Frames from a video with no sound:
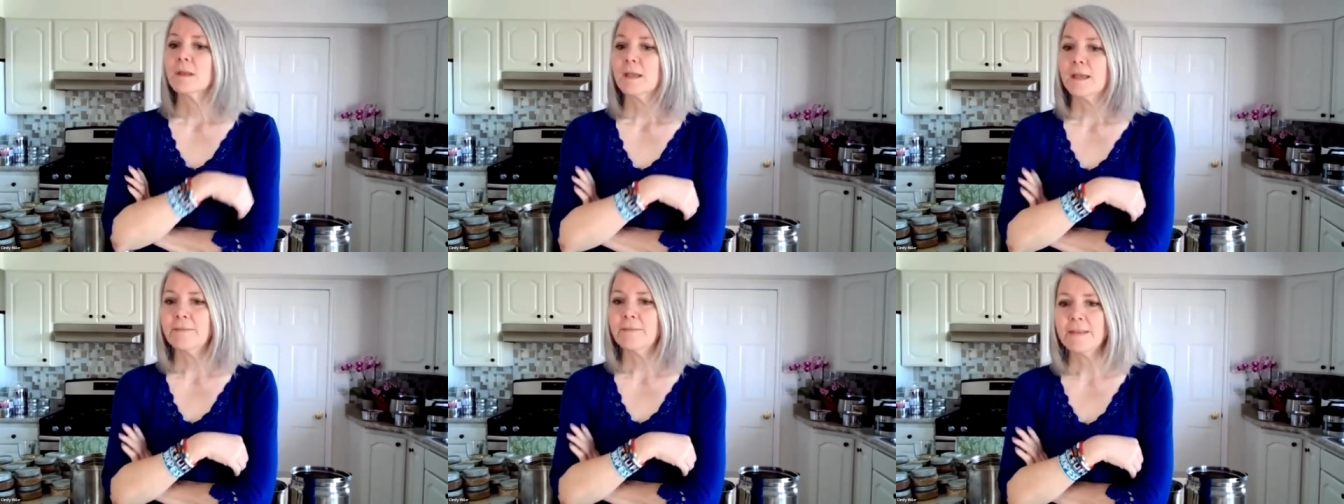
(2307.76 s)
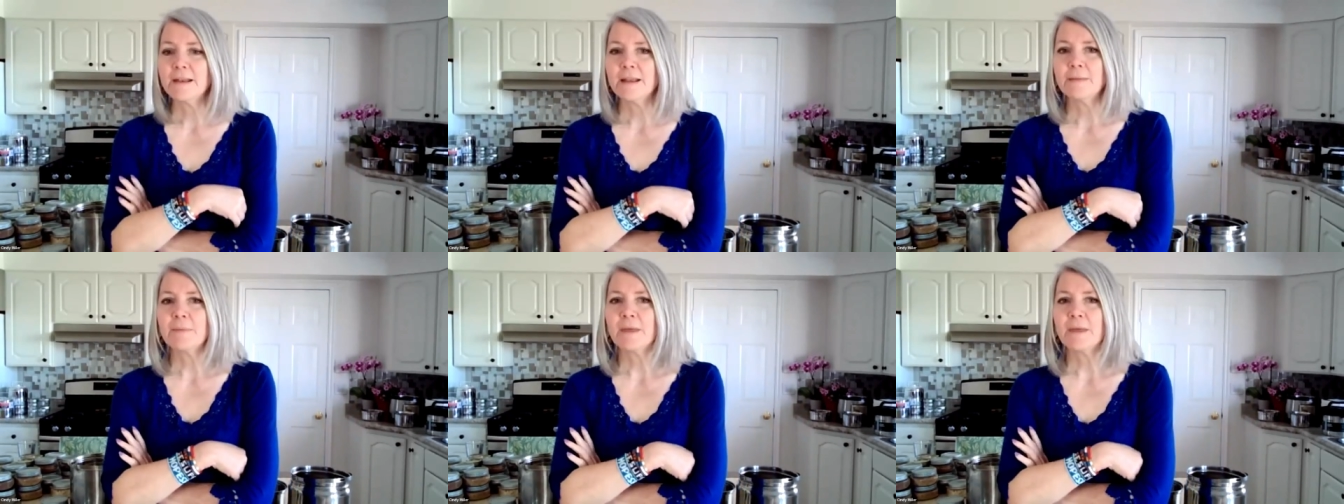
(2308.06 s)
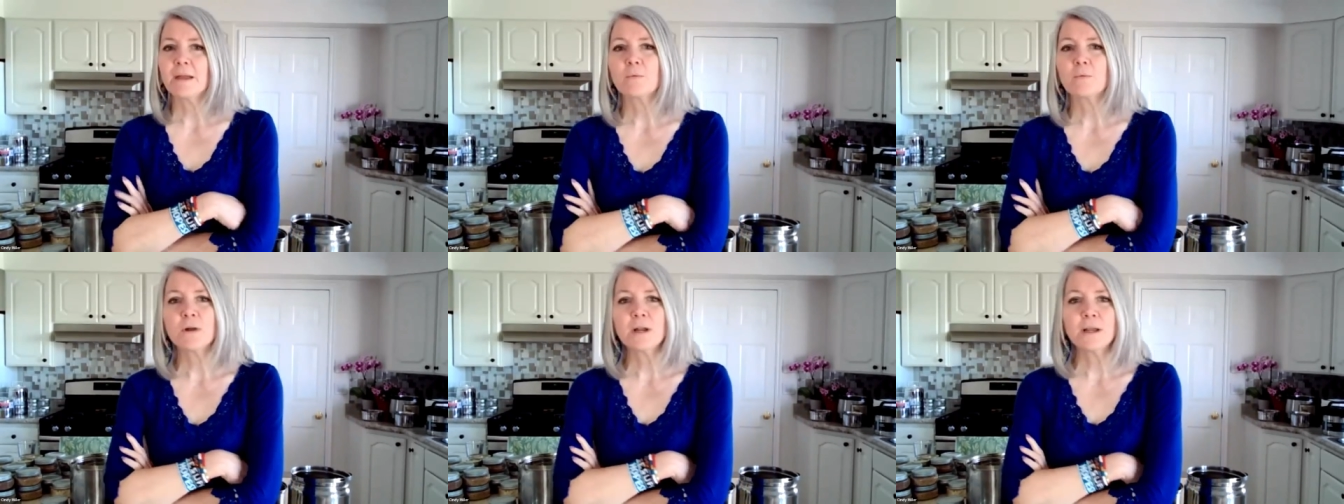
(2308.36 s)
and then I'm
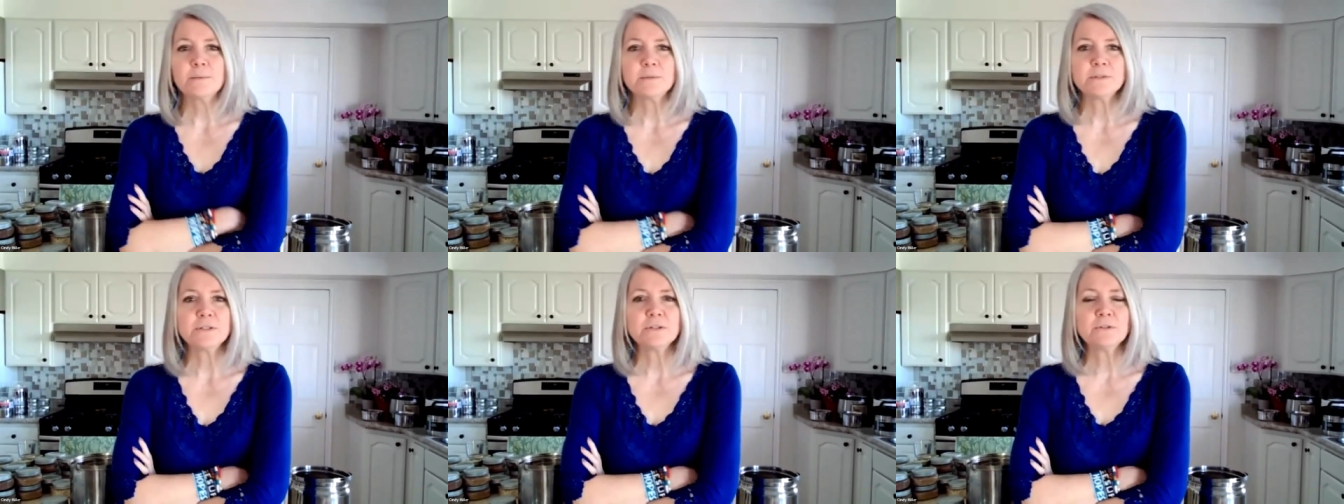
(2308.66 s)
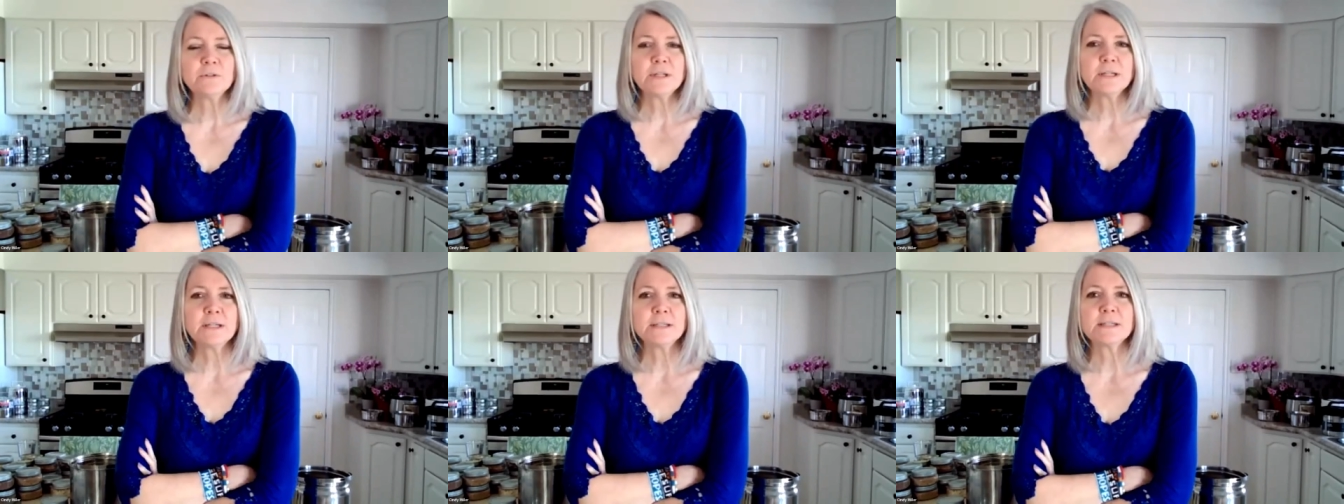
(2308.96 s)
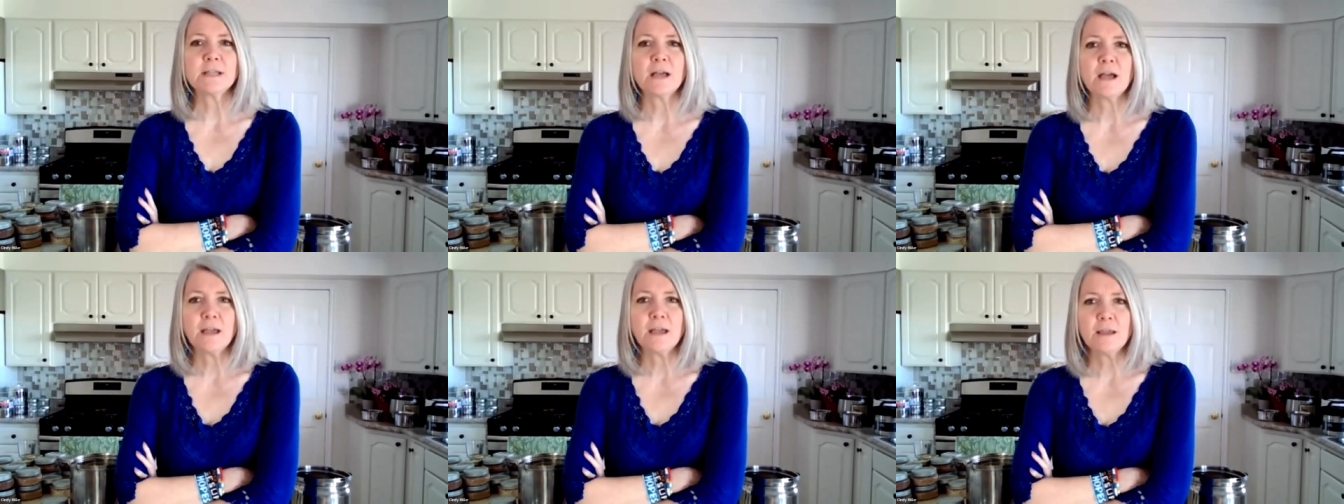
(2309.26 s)
like, what I'm doing
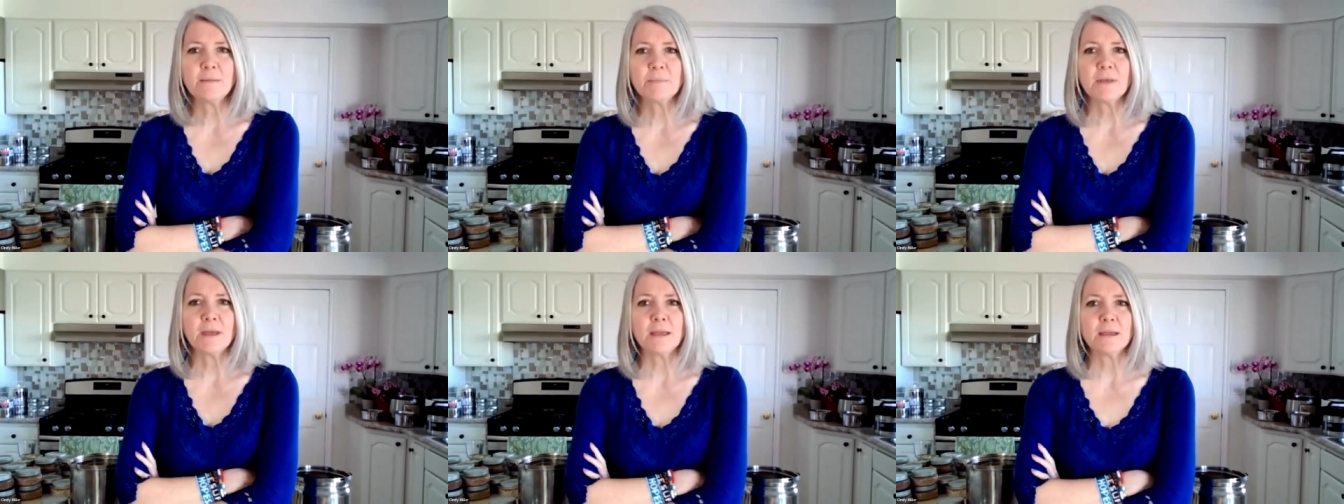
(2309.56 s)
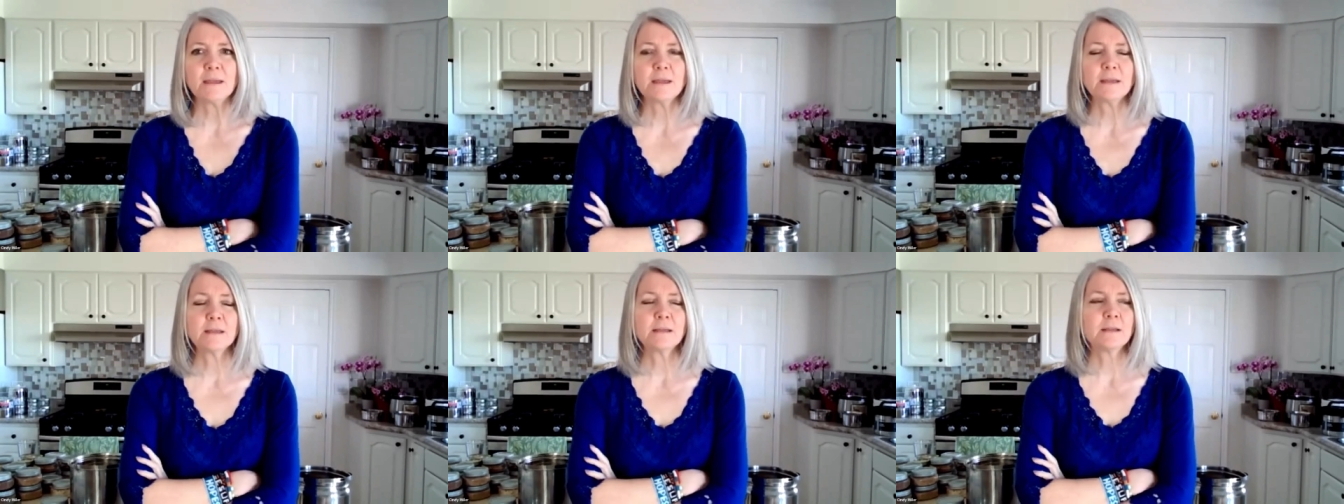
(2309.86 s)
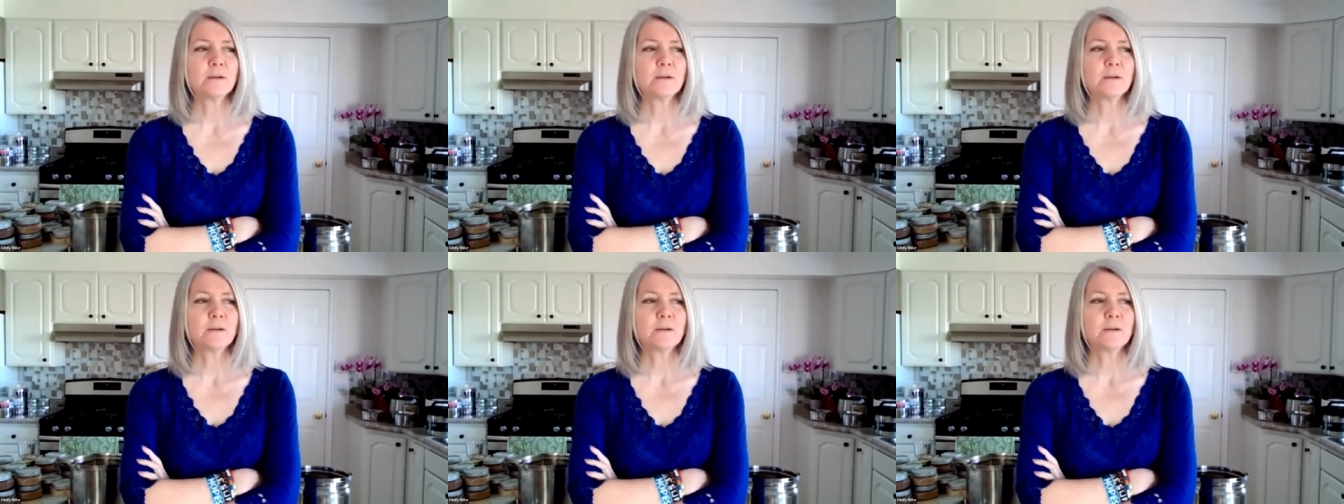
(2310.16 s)
is I'm like